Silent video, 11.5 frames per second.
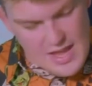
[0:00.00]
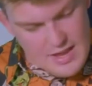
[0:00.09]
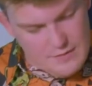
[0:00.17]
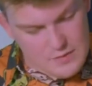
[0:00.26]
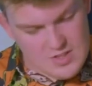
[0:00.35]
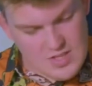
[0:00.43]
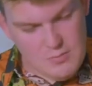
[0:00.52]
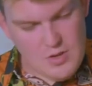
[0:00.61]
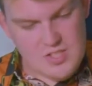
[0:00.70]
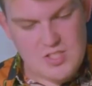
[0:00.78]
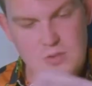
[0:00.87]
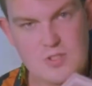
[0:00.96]
and for some
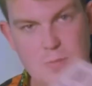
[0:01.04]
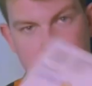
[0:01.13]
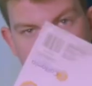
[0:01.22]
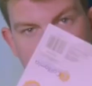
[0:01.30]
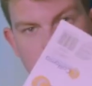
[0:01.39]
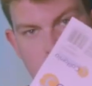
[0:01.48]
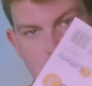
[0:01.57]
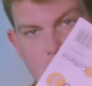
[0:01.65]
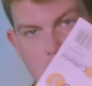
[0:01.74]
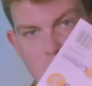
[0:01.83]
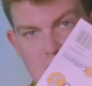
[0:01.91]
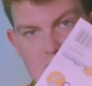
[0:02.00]
reason there's a picture of a
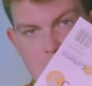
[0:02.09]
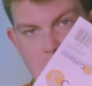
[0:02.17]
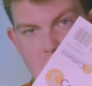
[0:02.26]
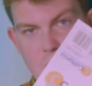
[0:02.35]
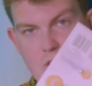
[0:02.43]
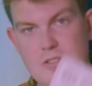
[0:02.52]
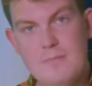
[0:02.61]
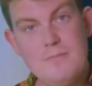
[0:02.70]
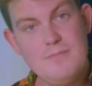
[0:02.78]
little boy as a pirate.